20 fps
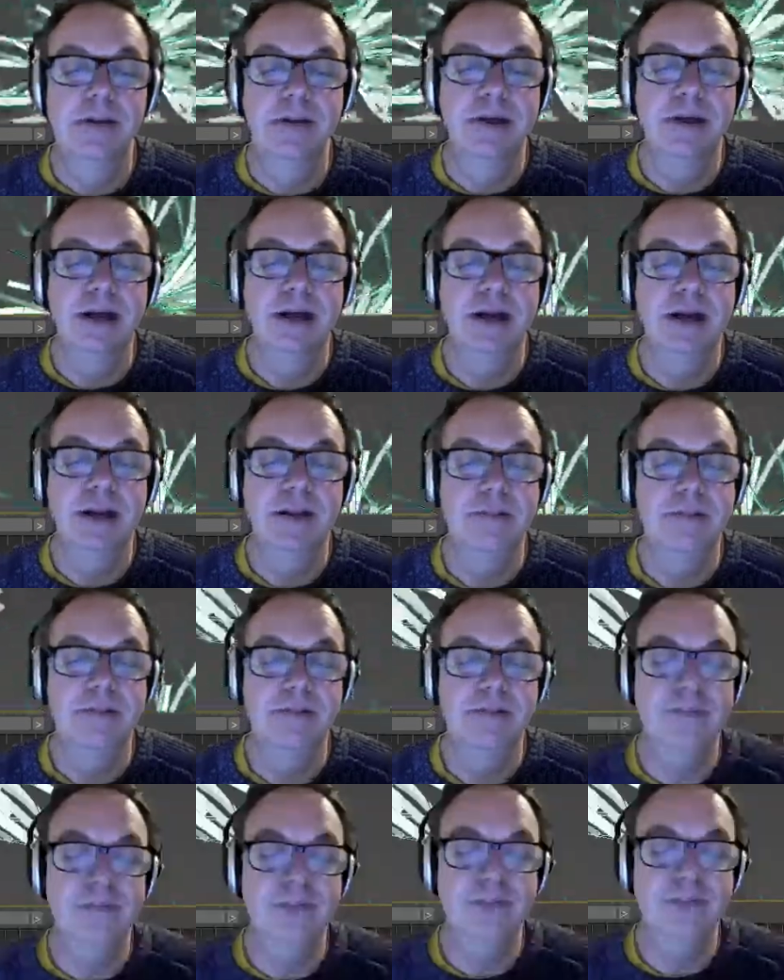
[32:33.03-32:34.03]

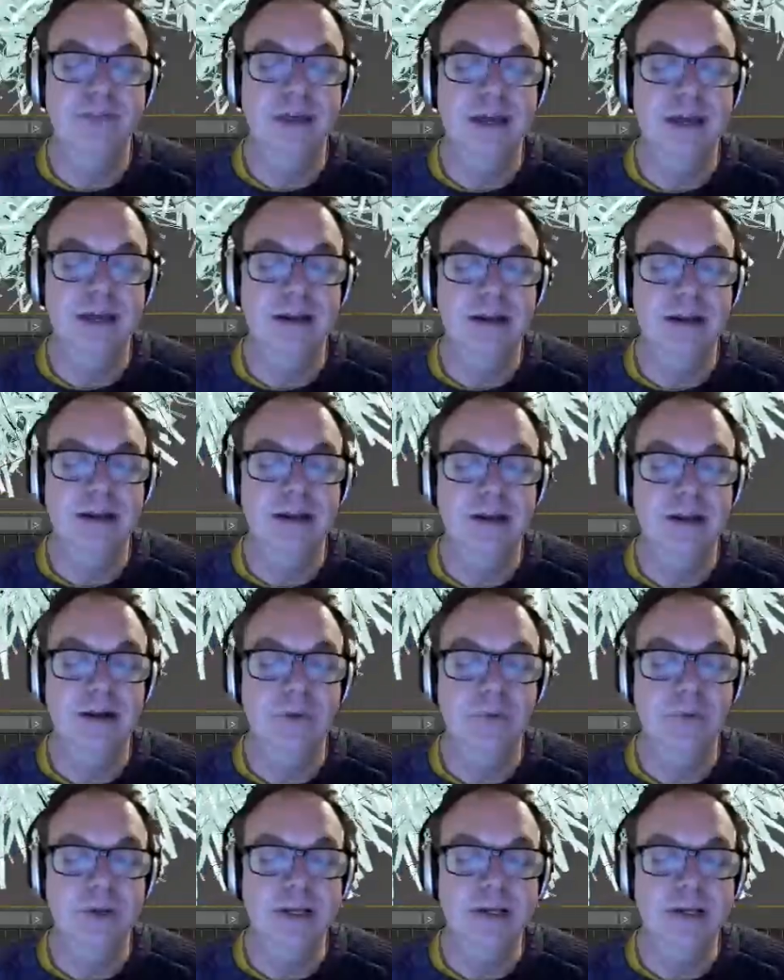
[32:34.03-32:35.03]
And then
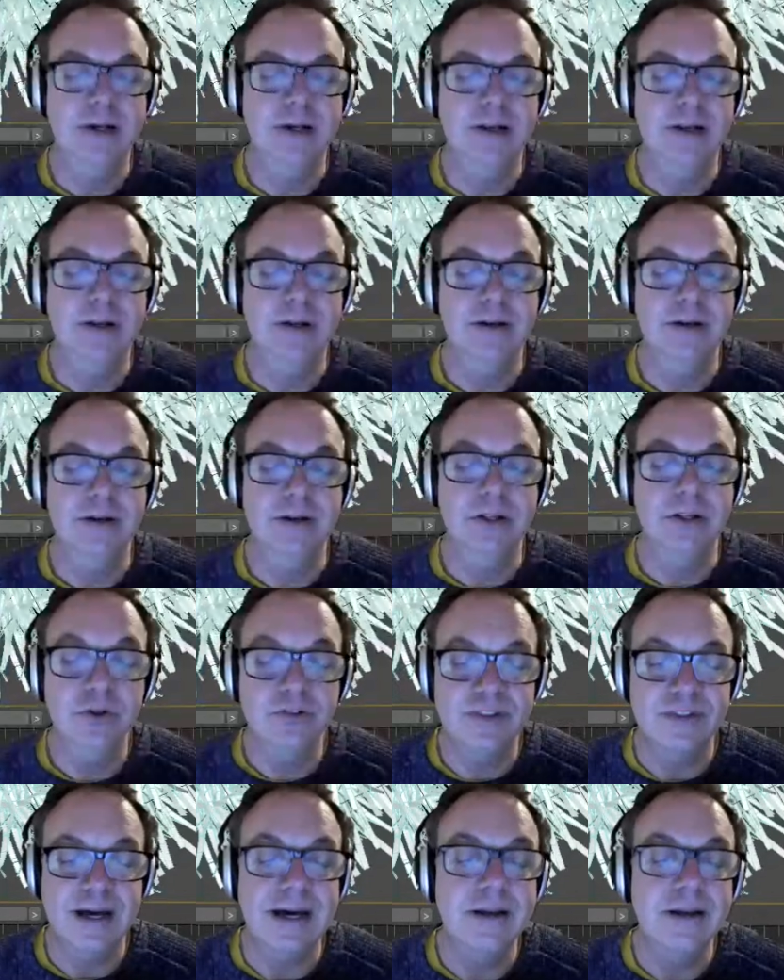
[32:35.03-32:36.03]
we can
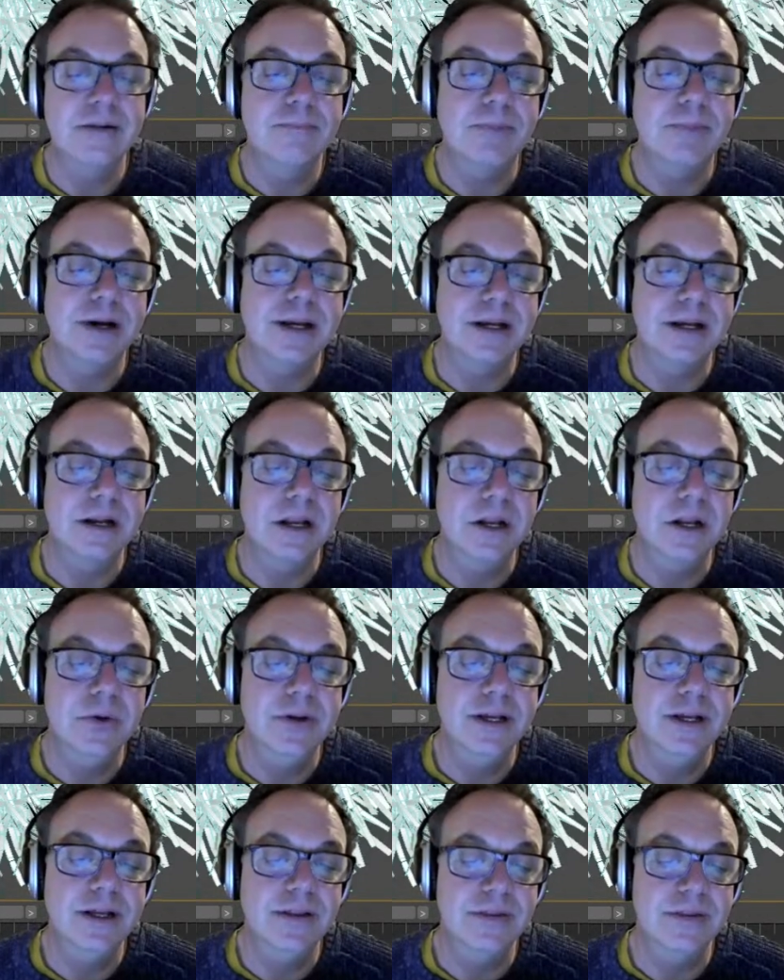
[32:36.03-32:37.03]
use that by
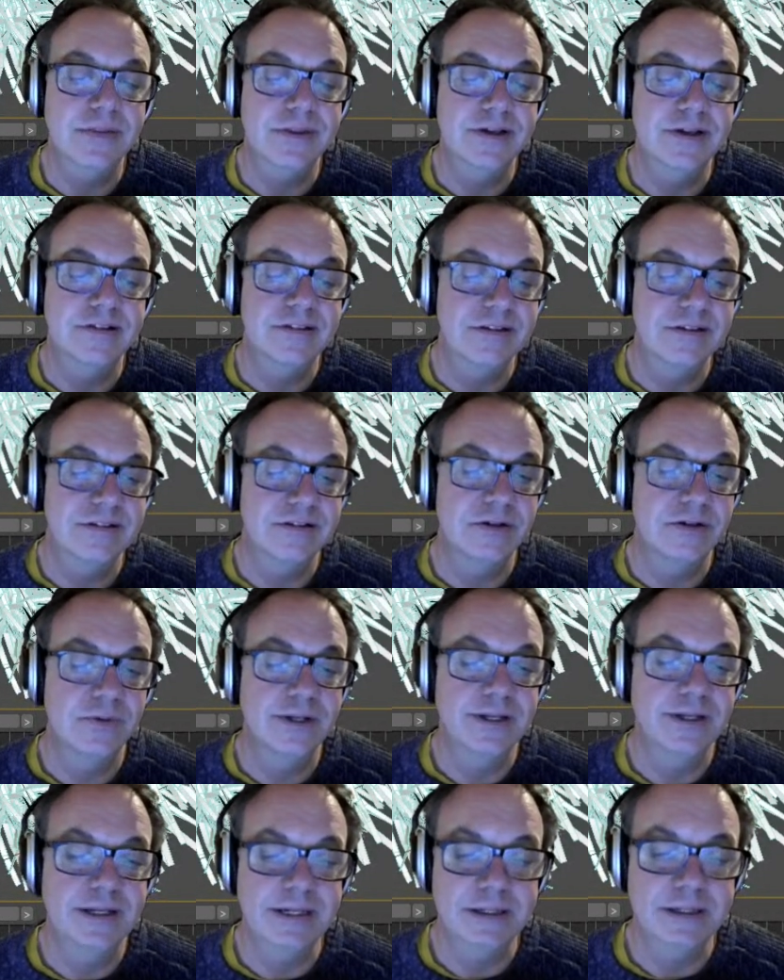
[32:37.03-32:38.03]
cloning the existing
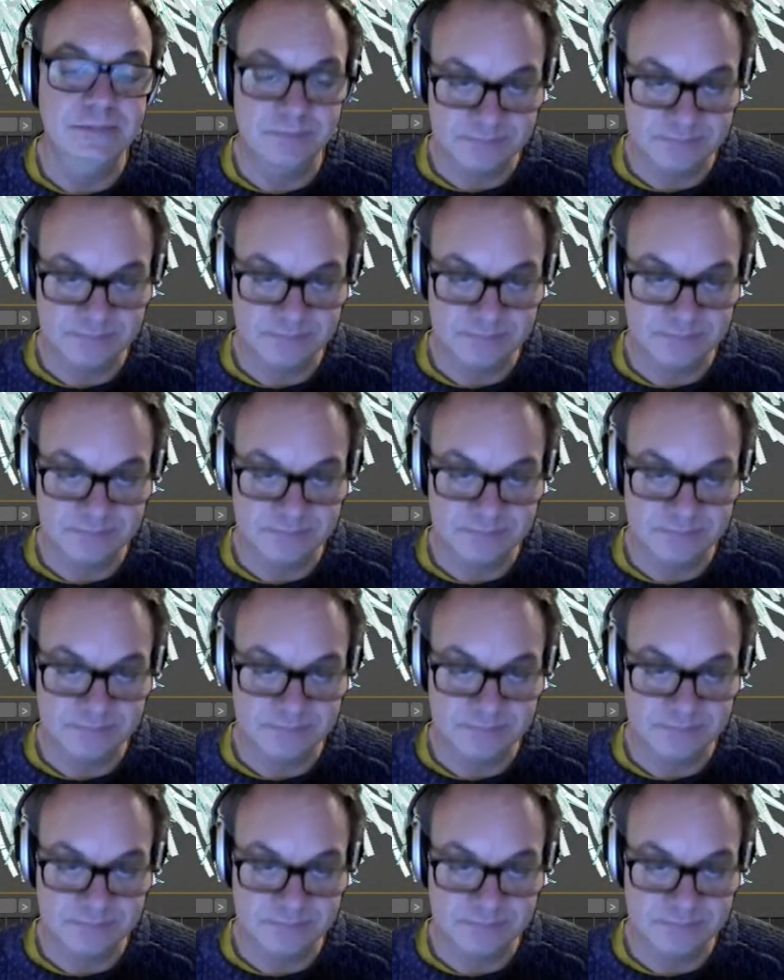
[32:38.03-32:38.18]
one here,